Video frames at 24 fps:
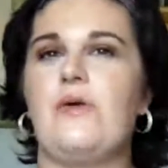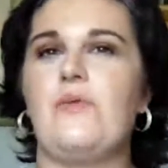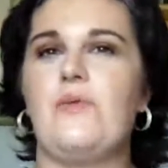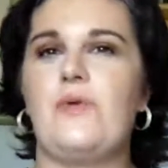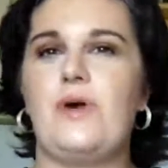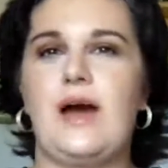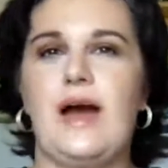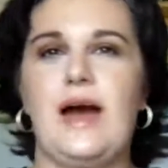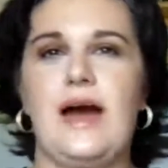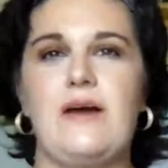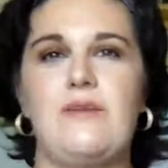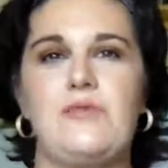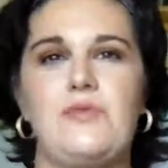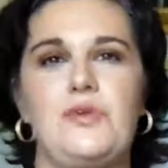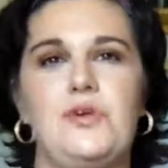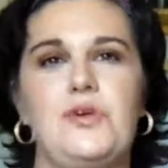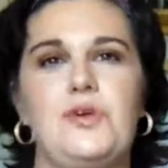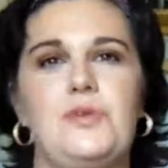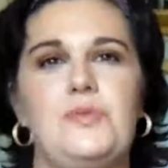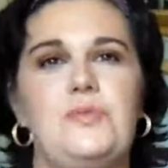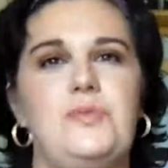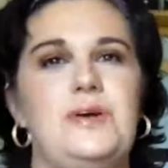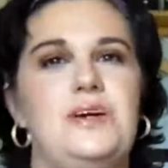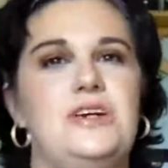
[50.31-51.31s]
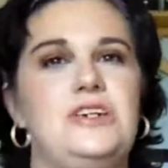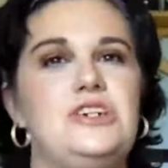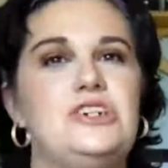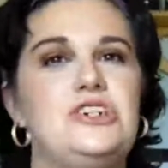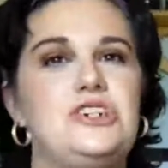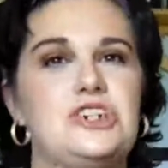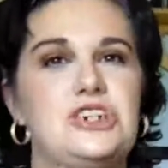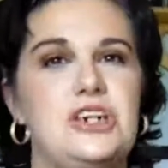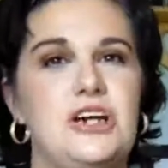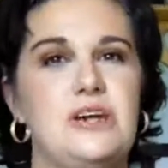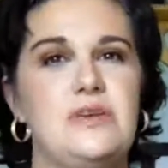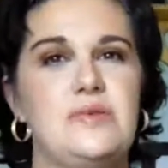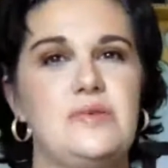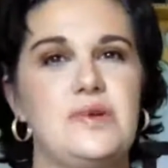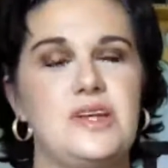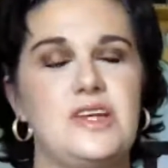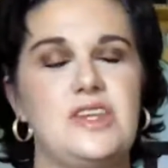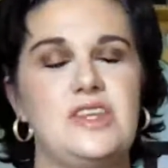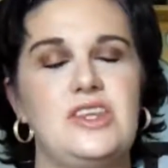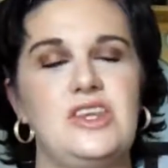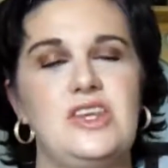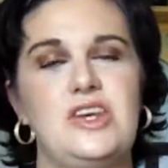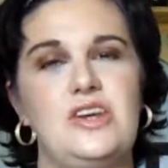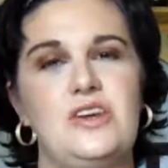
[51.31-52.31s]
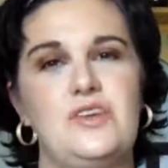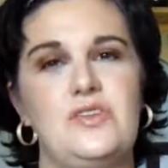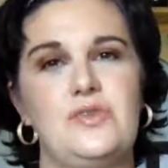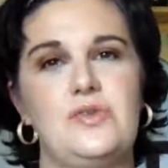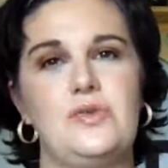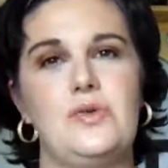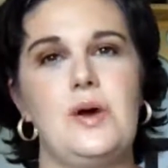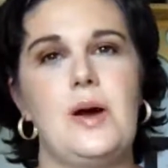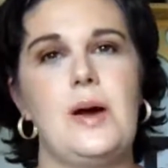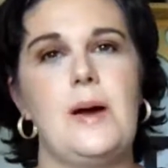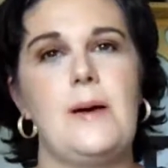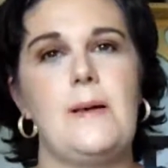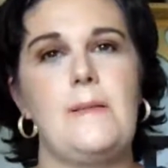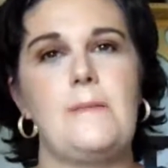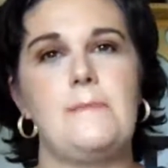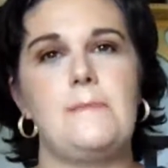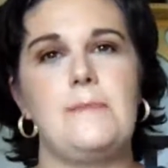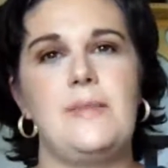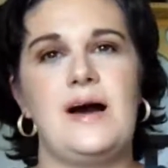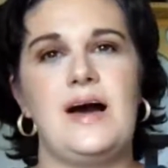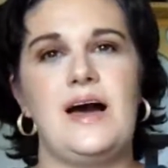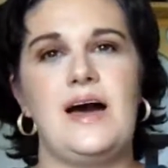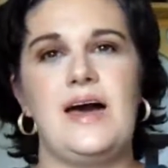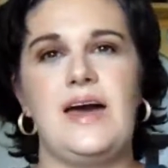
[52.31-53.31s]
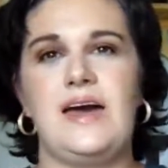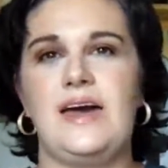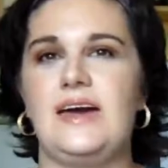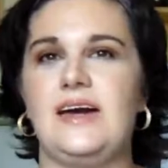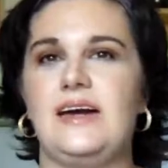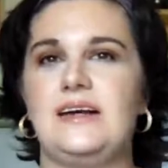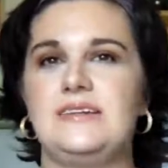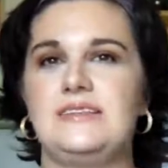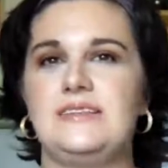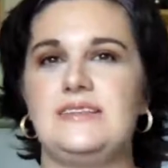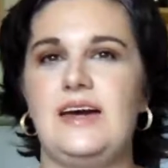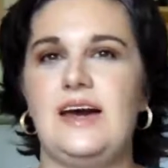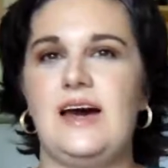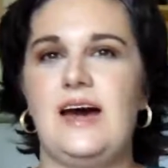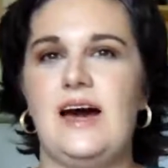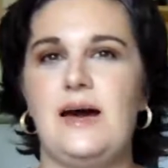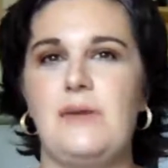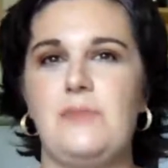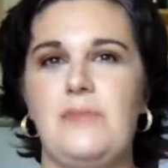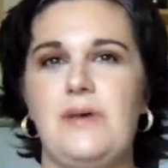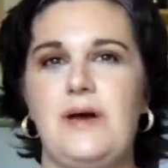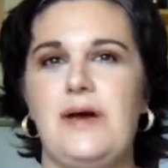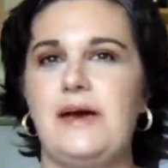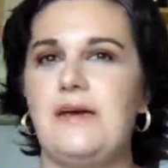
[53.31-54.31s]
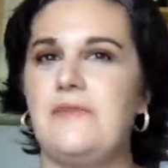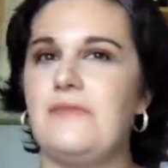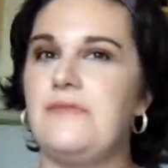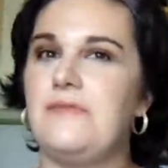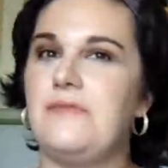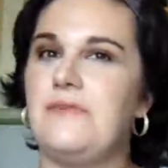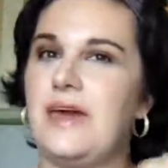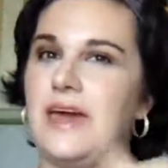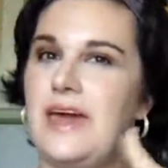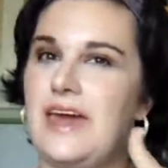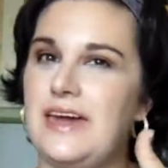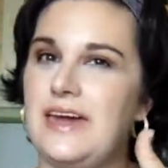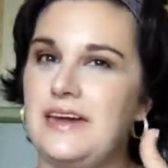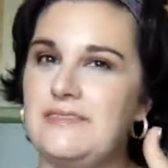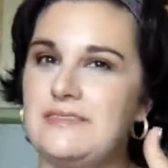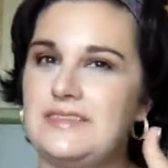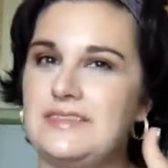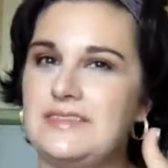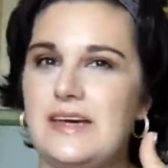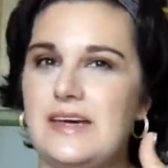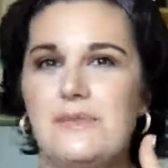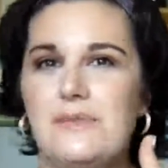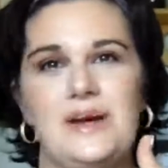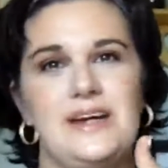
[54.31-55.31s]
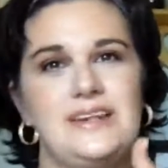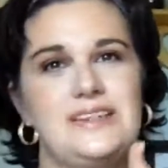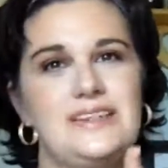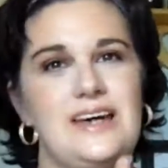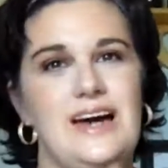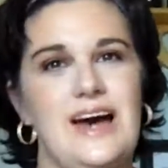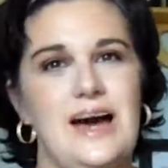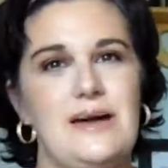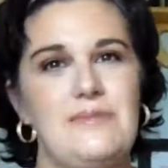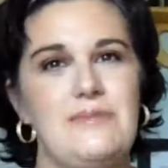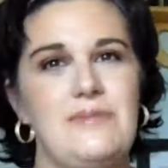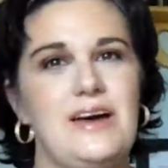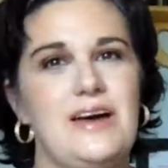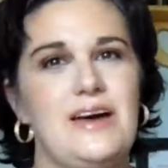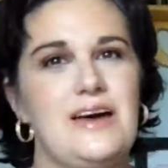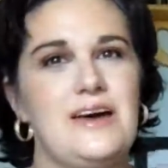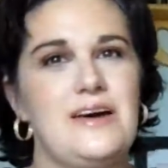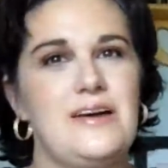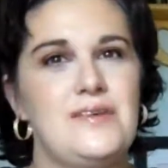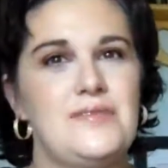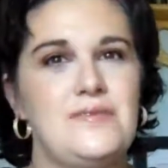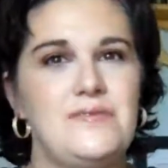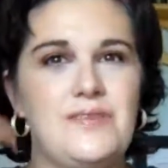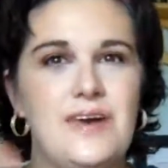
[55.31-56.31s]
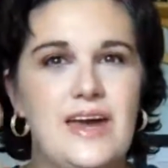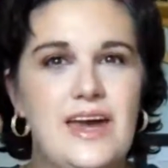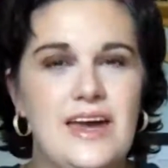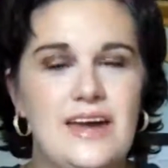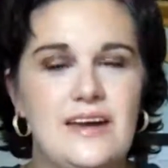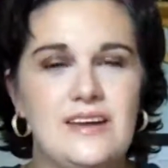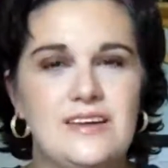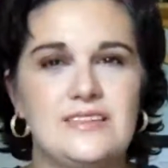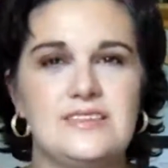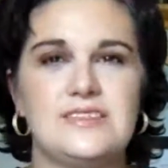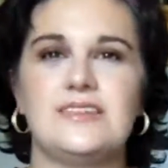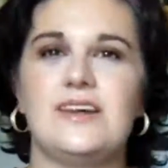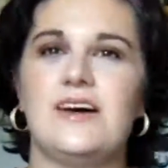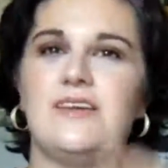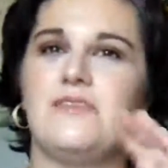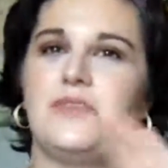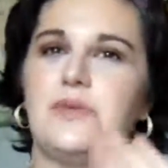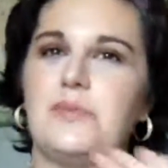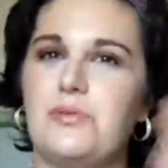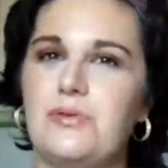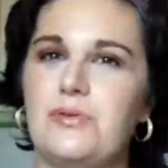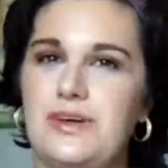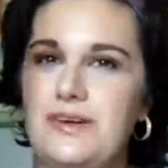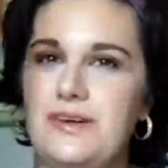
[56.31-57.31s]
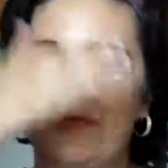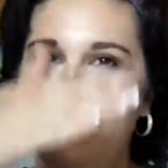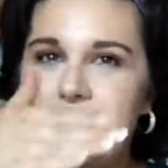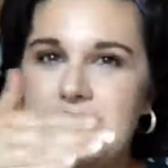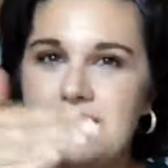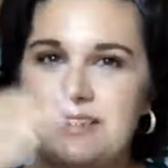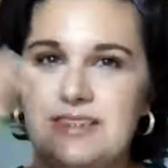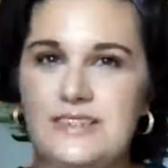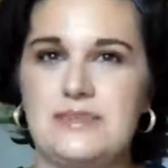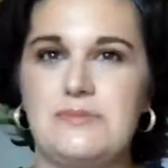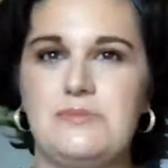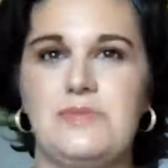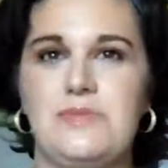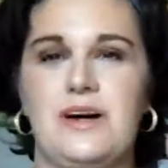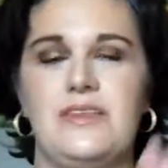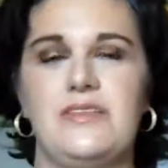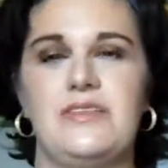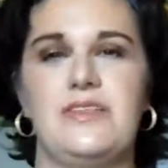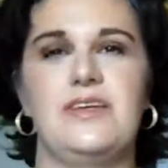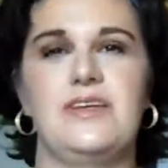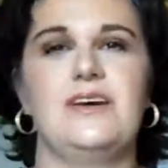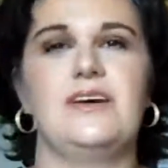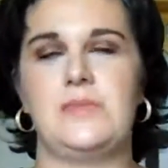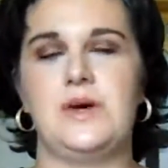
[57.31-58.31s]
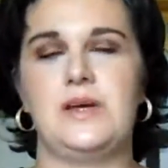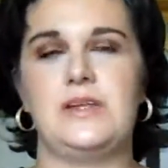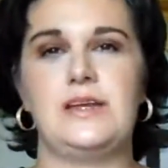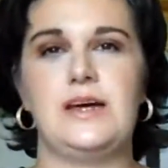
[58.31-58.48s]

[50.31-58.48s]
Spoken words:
where I will be sharing with you my top faves and my top fails of the previous month. My